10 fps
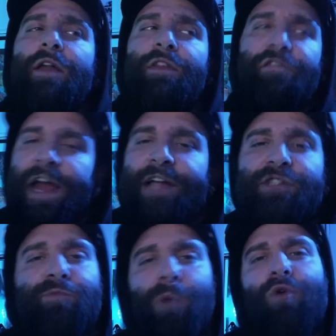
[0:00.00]
the
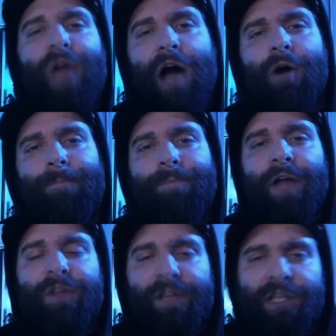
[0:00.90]
fans spoke out
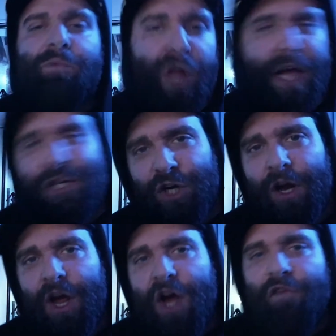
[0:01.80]
at the
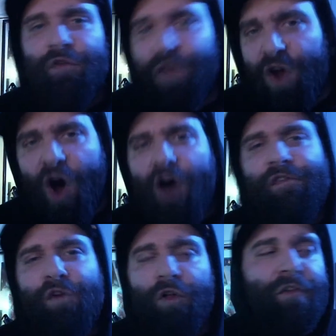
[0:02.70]
displeasure for the
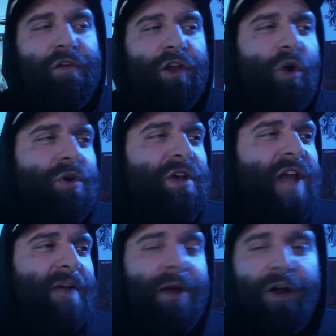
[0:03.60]
awful,
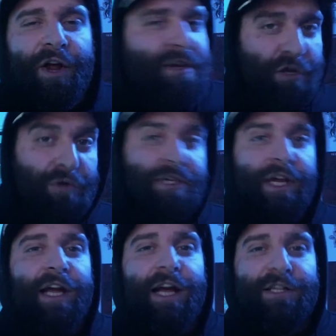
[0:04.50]

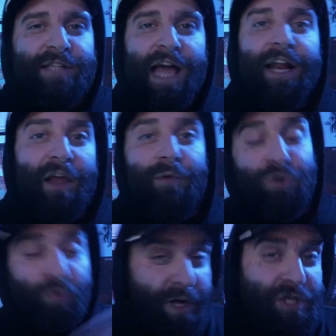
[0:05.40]
nightmare-inducing Sonic that
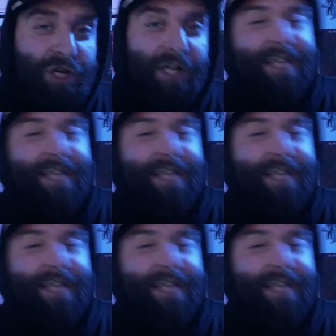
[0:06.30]
was originally